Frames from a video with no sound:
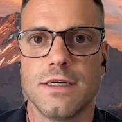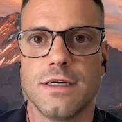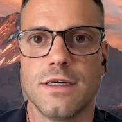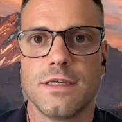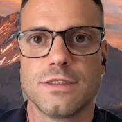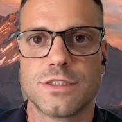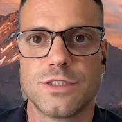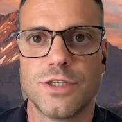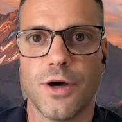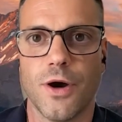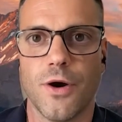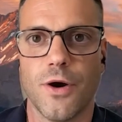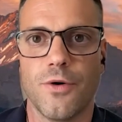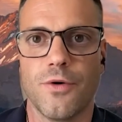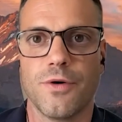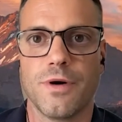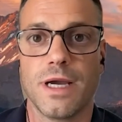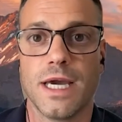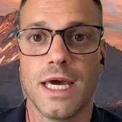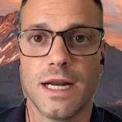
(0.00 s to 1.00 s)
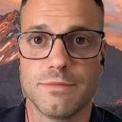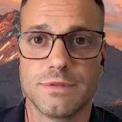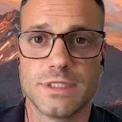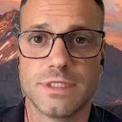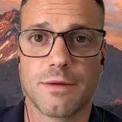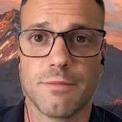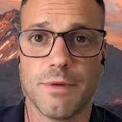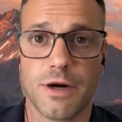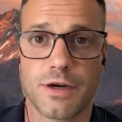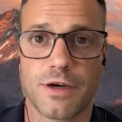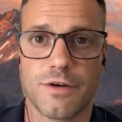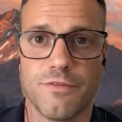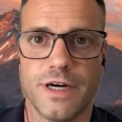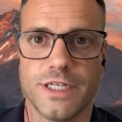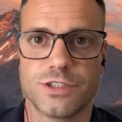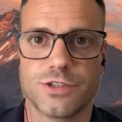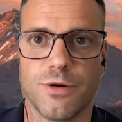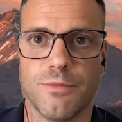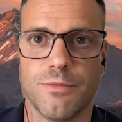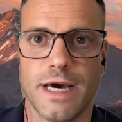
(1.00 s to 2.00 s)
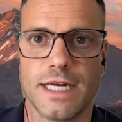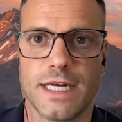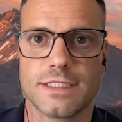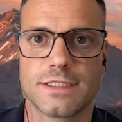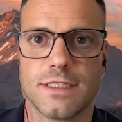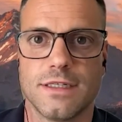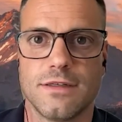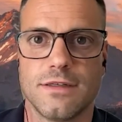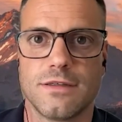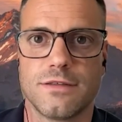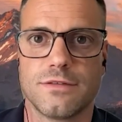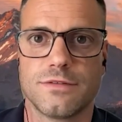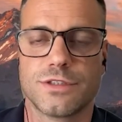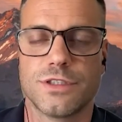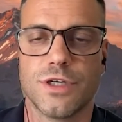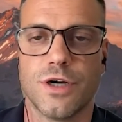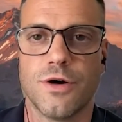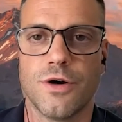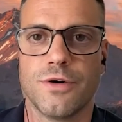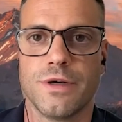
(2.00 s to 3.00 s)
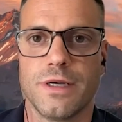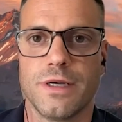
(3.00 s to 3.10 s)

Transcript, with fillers: So, and I'm talking about conventional medicine. So,